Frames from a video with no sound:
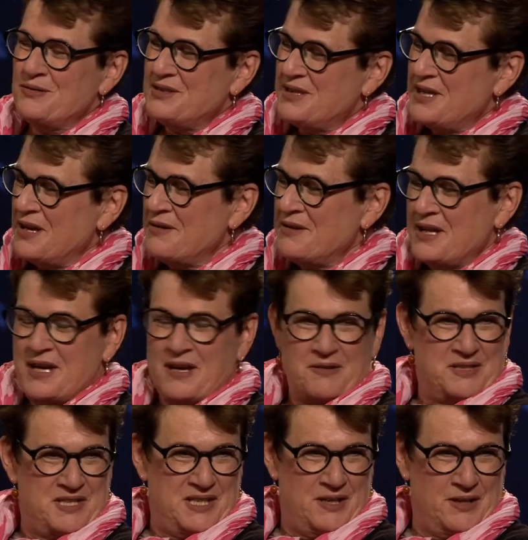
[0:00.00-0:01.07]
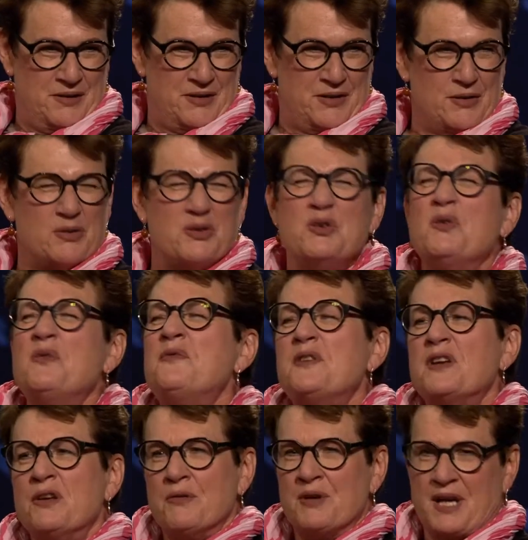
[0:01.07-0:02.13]
there, dear. You'll
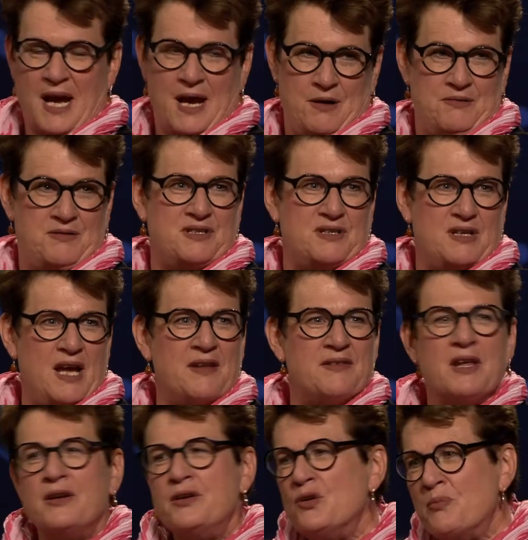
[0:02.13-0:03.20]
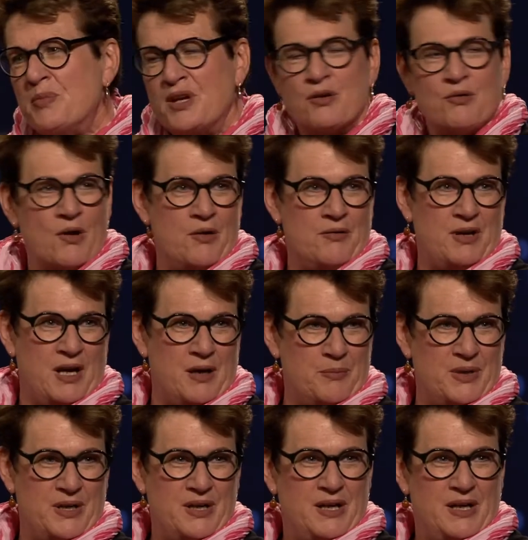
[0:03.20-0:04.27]
figure it out and then you'll be a grown-up.